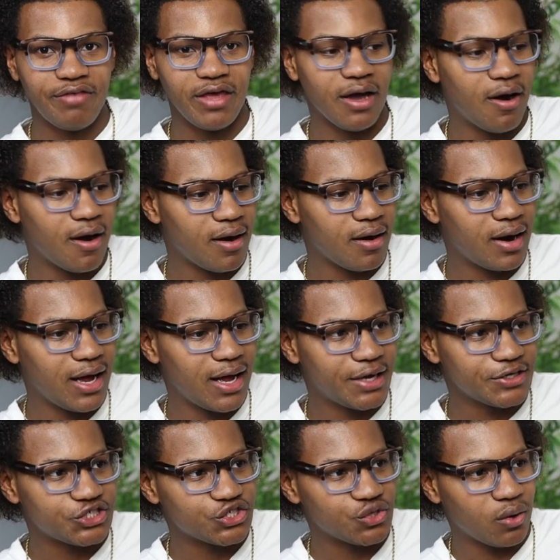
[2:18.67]
they are
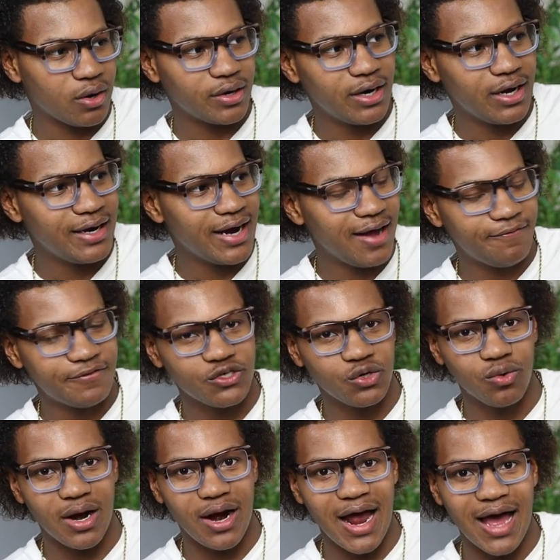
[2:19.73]
uh, short enough to
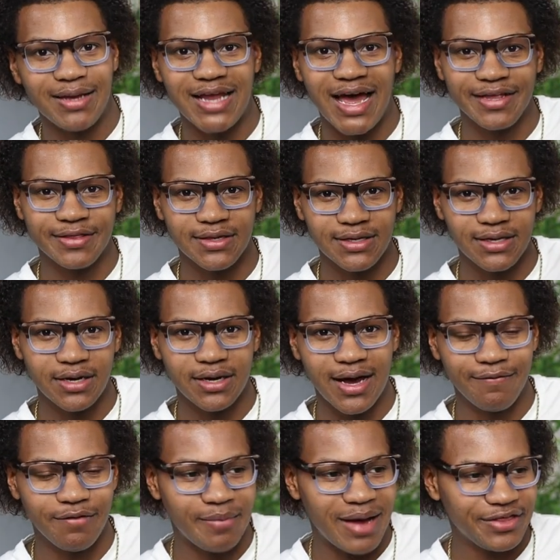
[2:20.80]
where I like the look
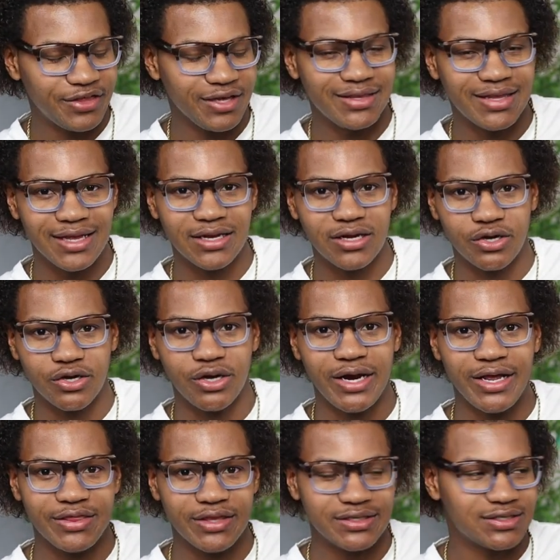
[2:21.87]
of them. I think they look good
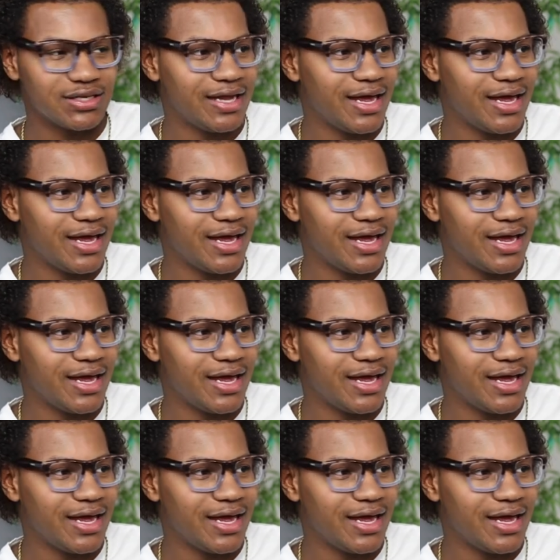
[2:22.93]
at this